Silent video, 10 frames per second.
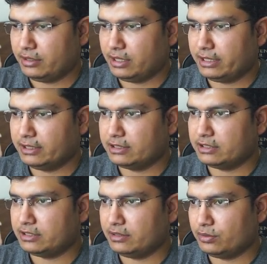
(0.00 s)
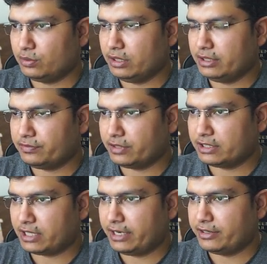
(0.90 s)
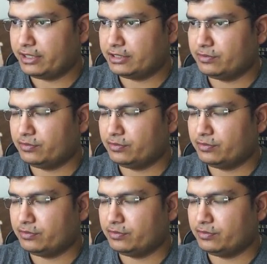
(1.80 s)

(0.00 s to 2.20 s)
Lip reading: like this is only the first iteration,